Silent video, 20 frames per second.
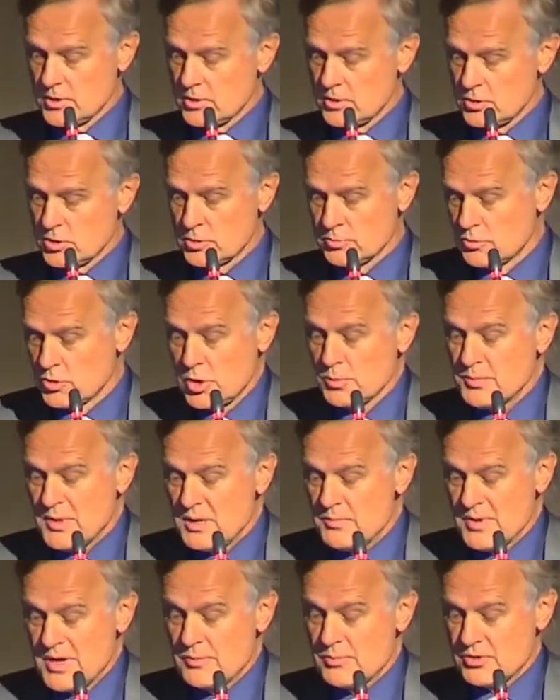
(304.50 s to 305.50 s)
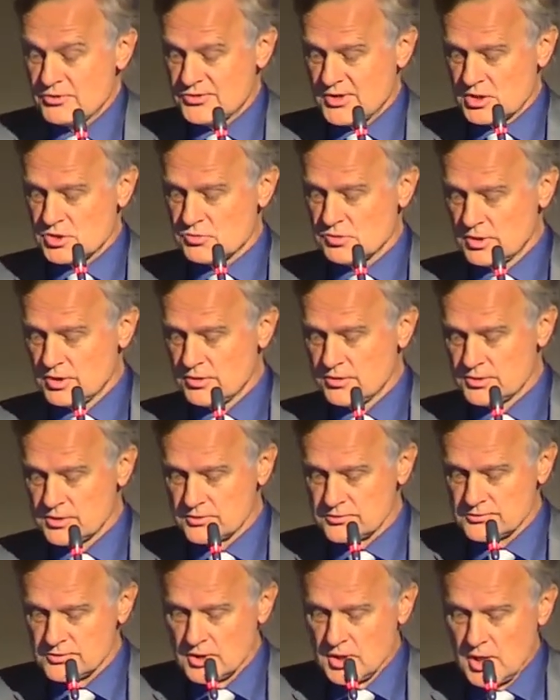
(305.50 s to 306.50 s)
Not many papers, actually, on
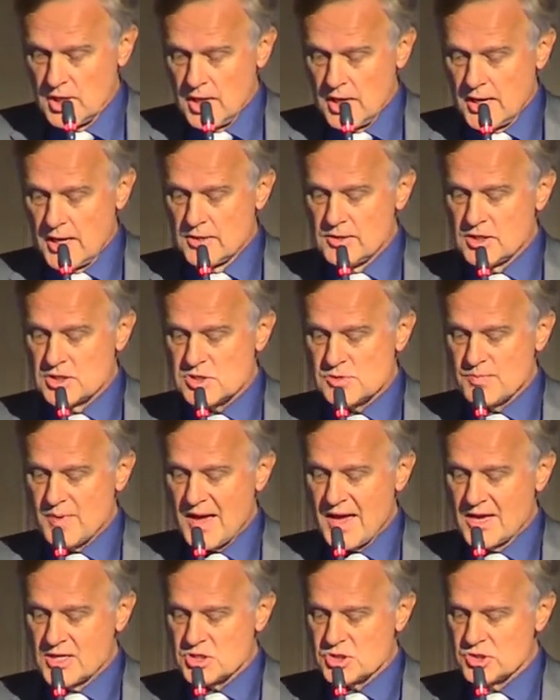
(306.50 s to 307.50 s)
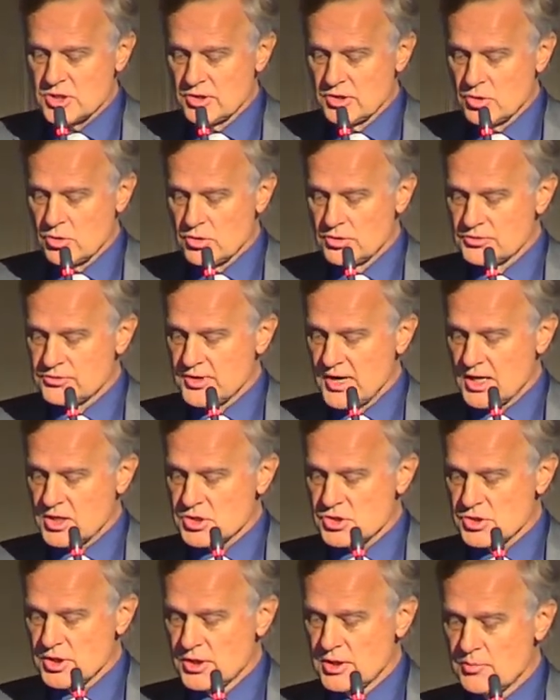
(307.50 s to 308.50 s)
this. And the expansionary or
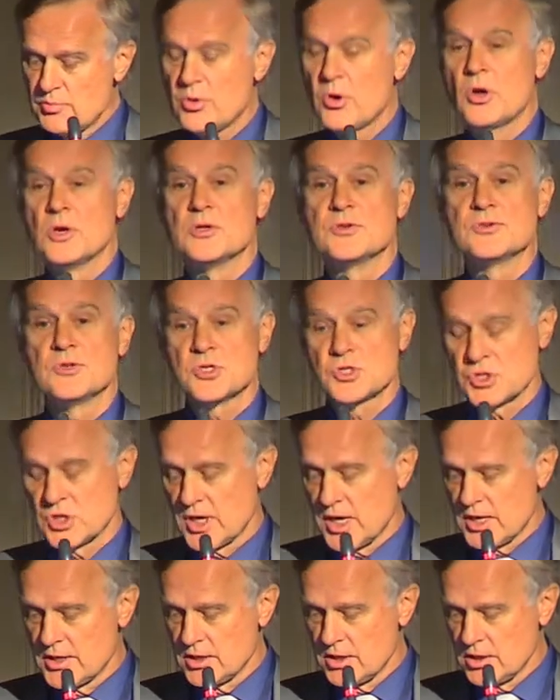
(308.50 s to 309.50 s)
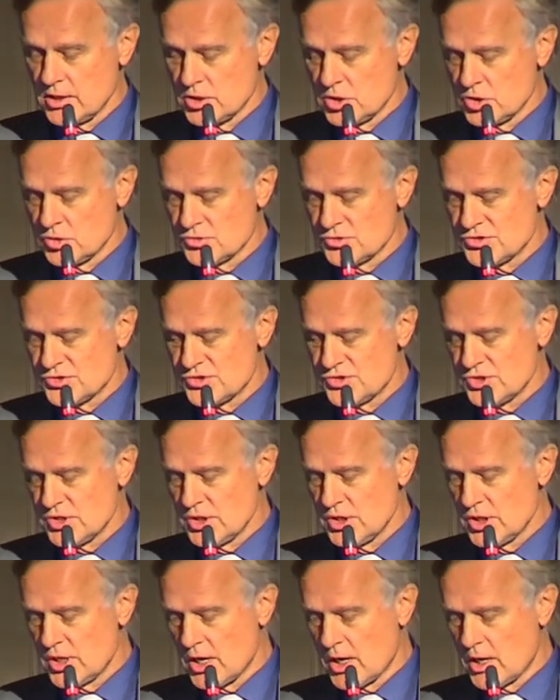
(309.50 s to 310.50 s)
contractionary policy channel, you
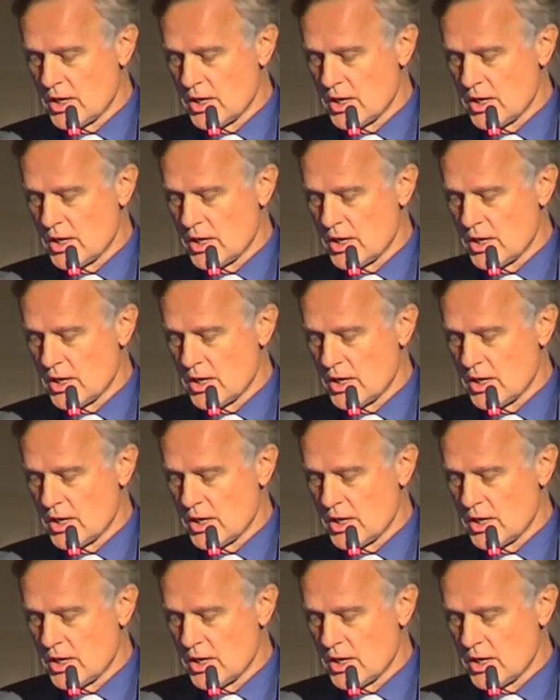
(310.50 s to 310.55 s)
see